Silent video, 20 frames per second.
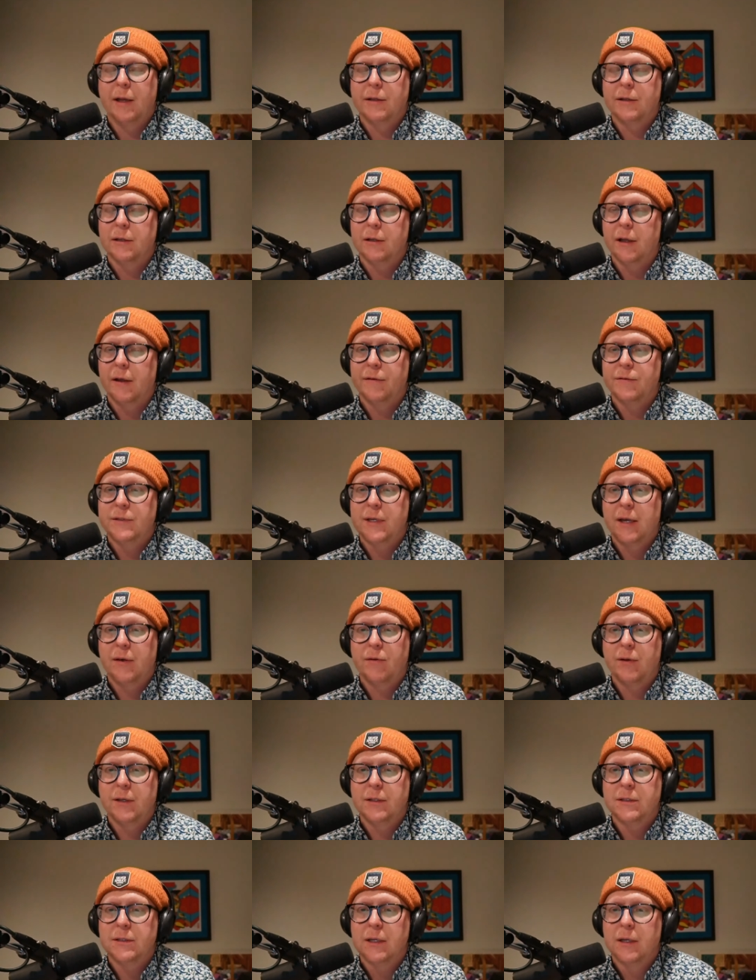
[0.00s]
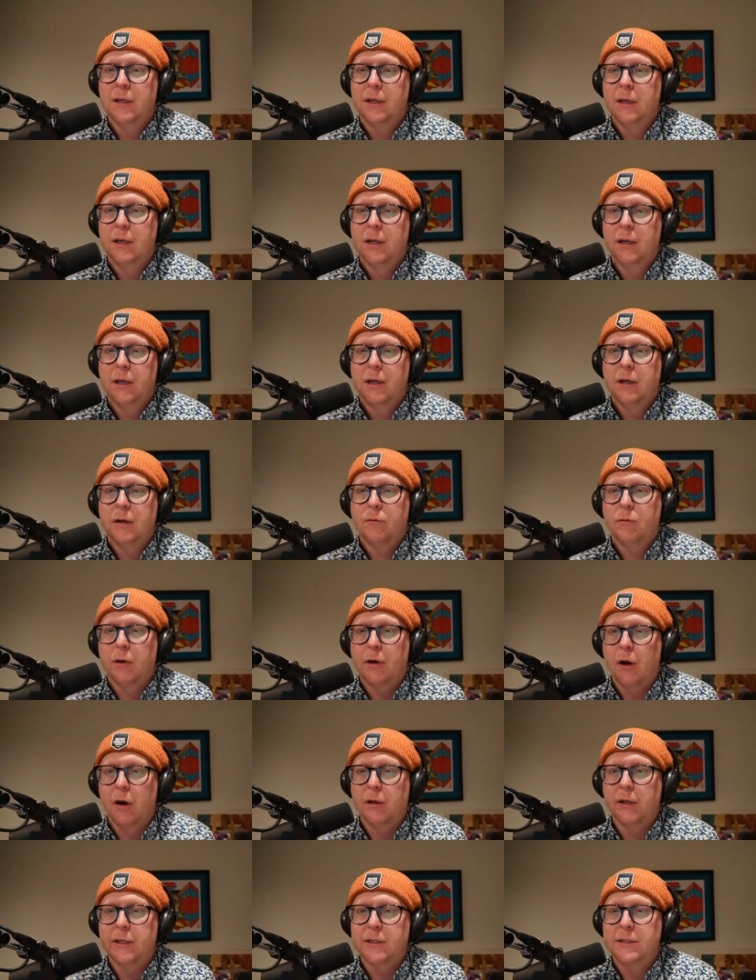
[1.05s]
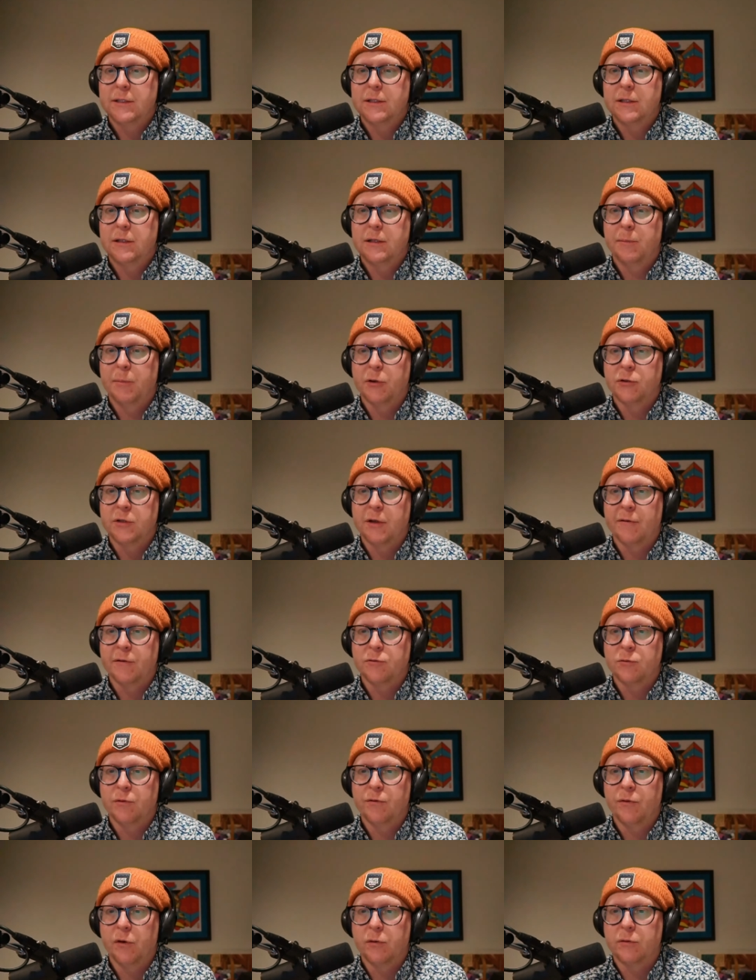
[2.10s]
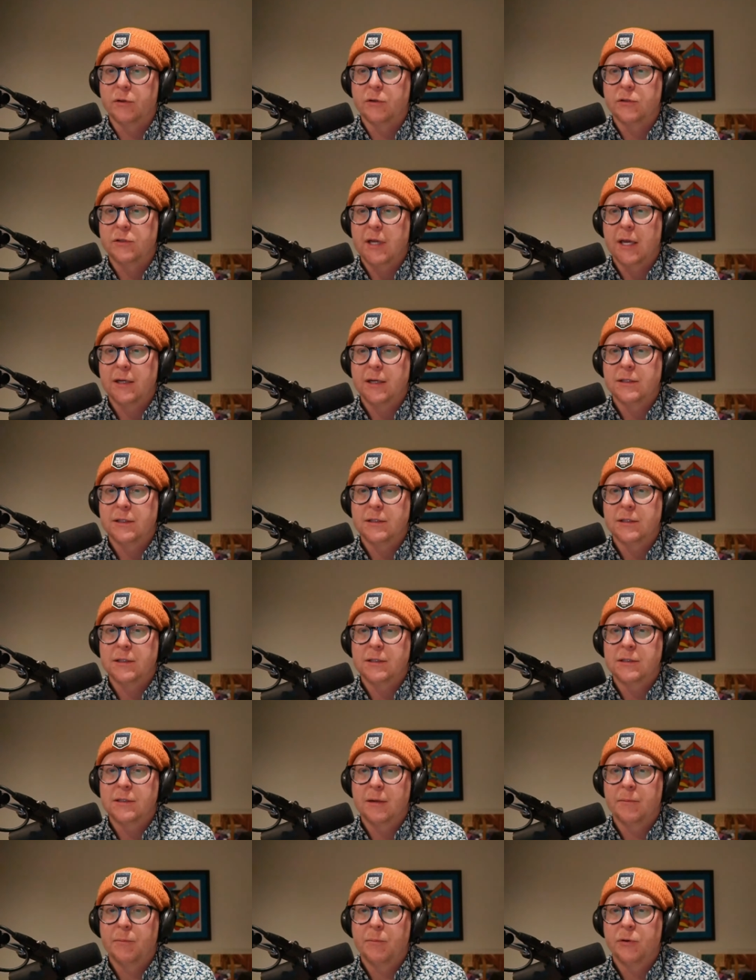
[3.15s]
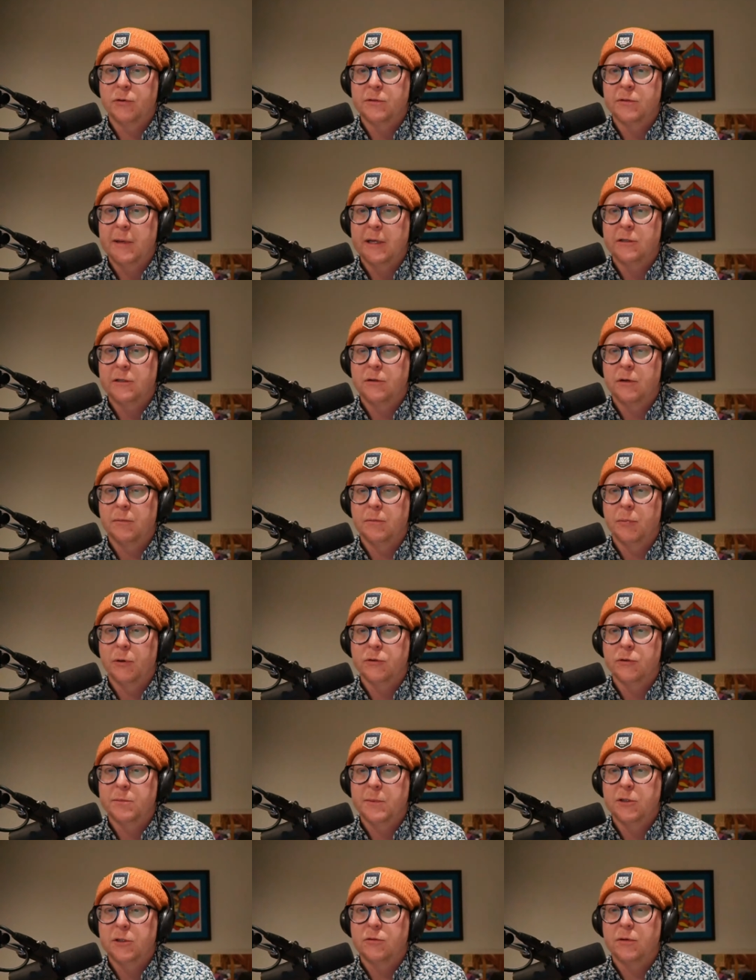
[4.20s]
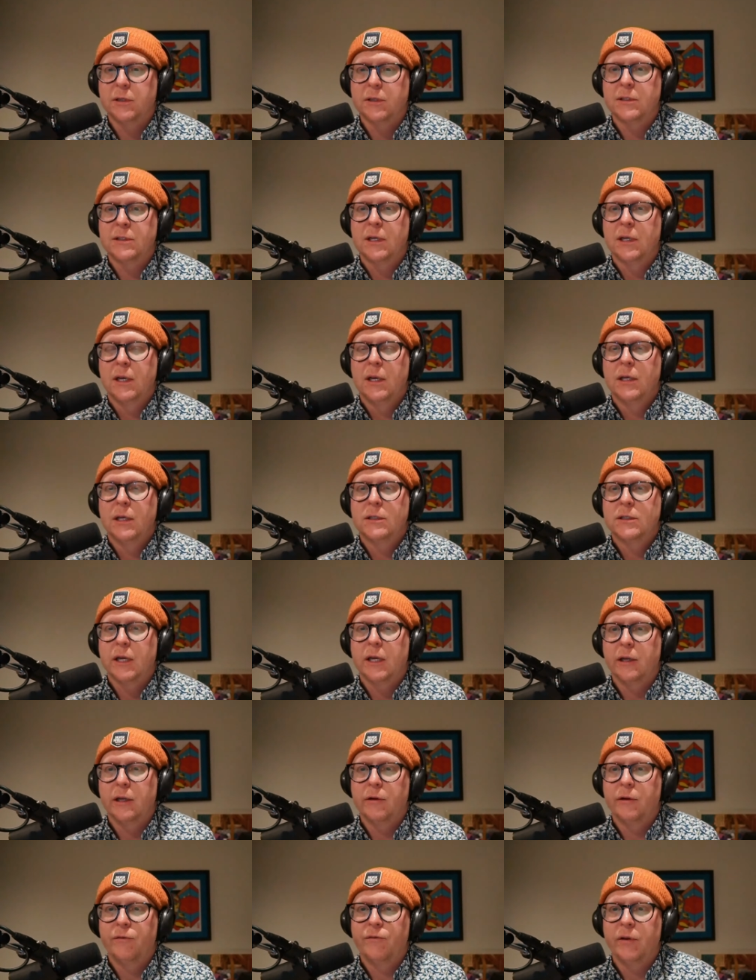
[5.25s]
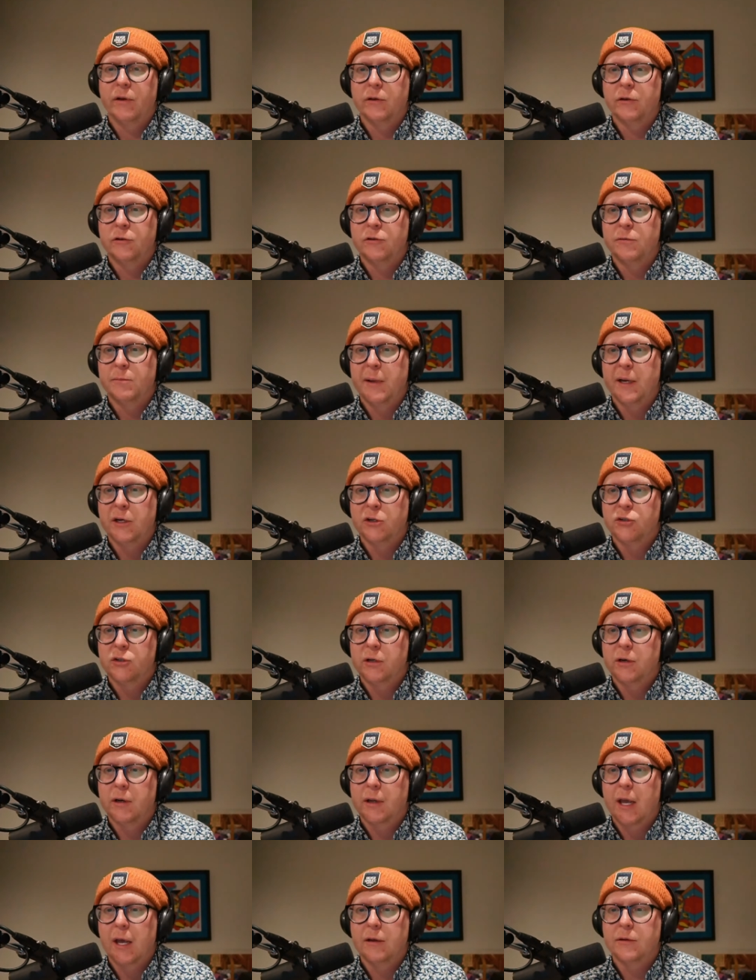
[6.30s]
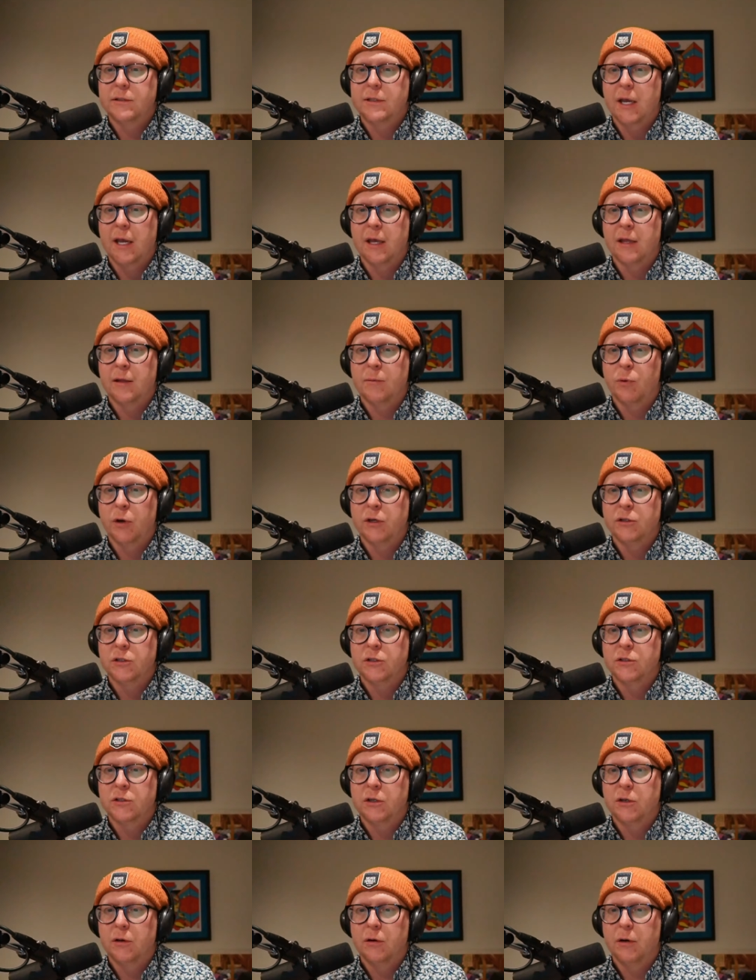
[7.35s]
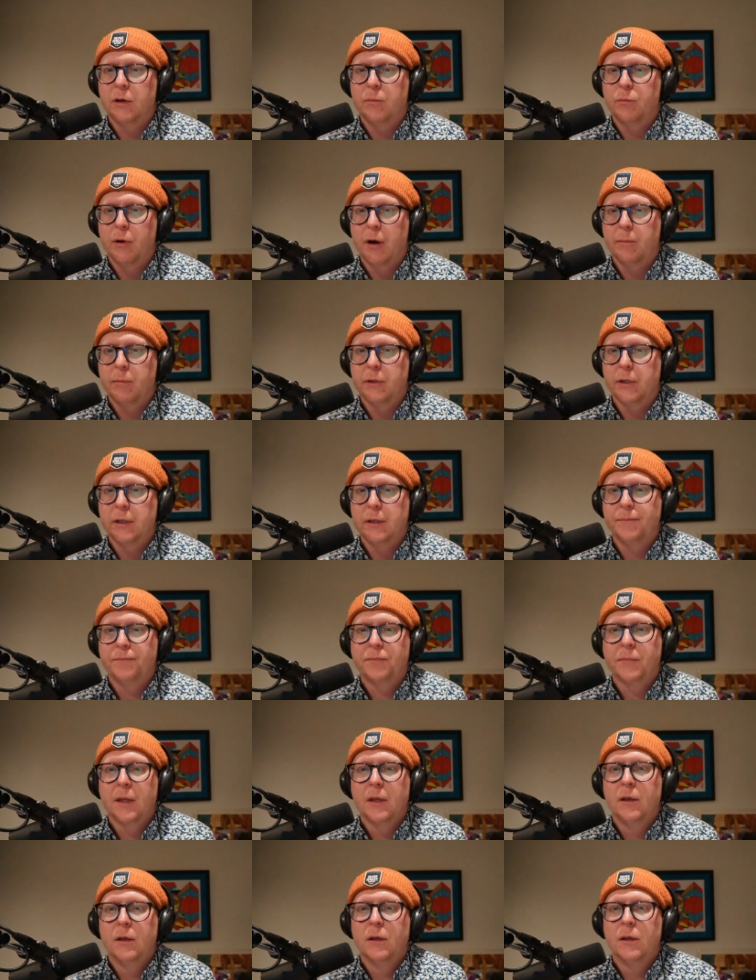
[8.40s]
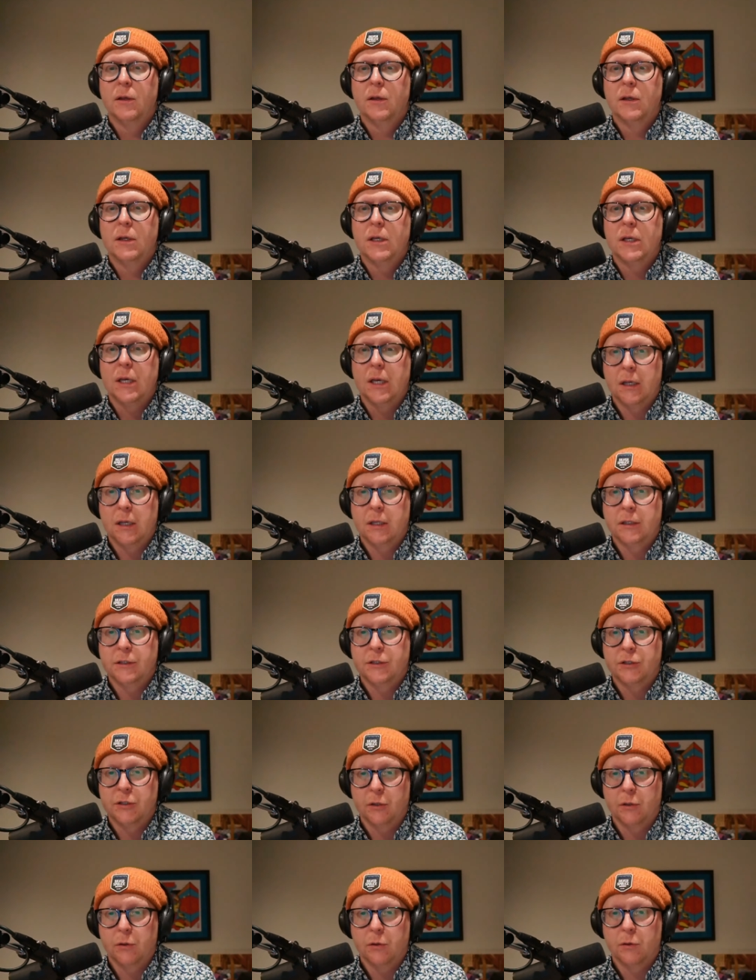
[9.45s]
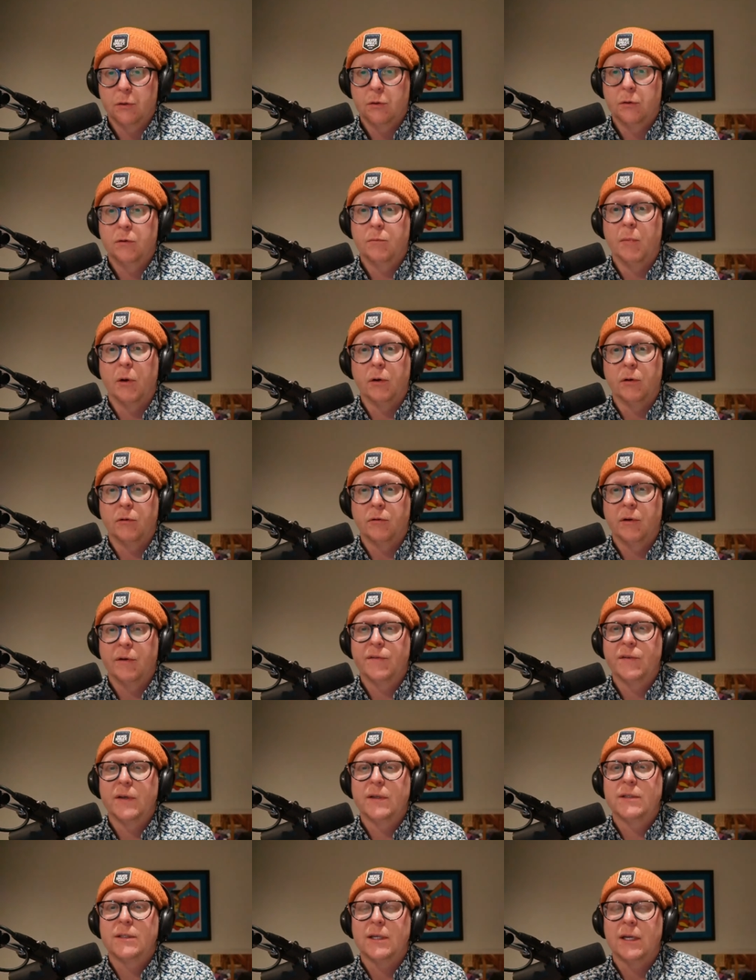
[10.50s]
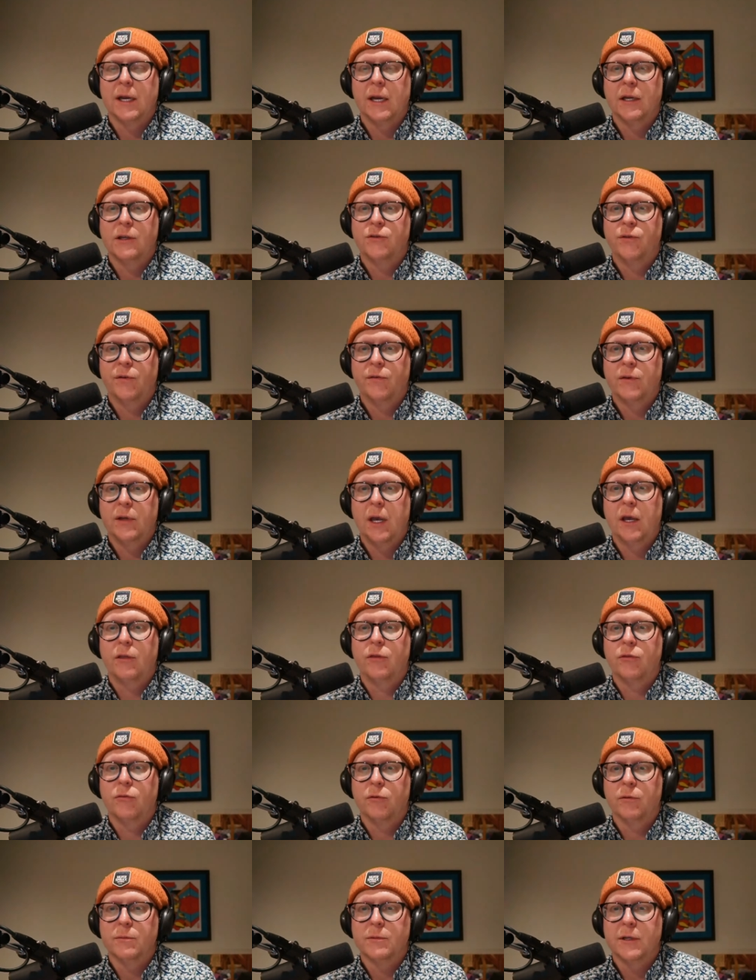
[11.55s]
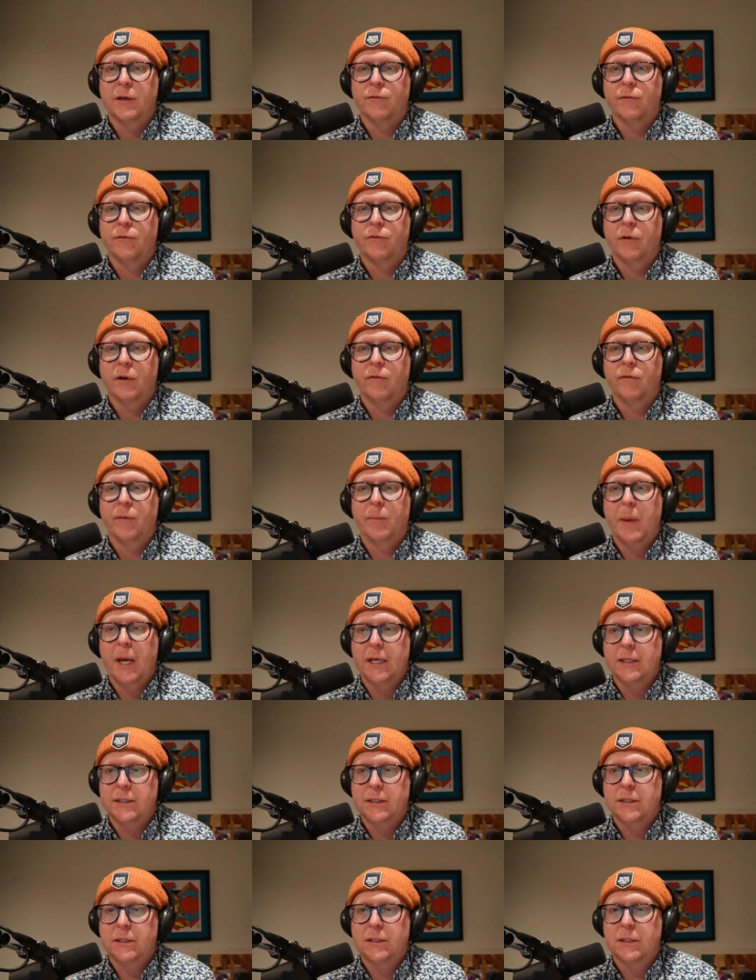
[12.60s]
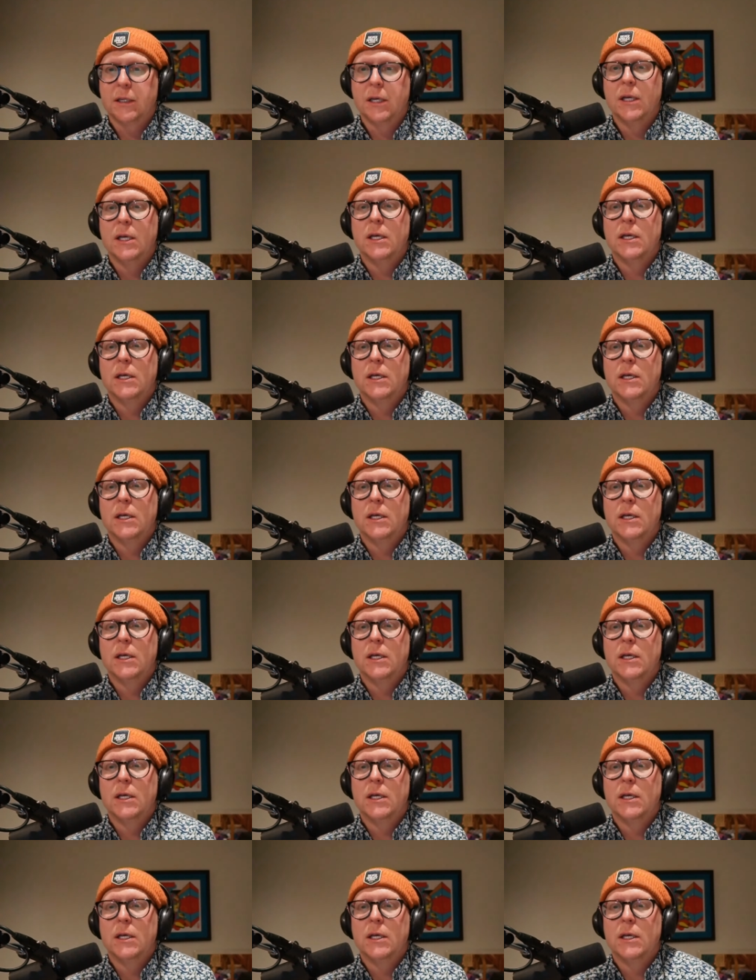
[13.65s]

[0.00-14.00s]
out their life savings. Regardless, the post office revoked their status as a sub postmaster and postmistress, citing their failure to manage their accounts and the branch's security properly. And so Martin Griffiths, at age 58, threw himself in front of a bus.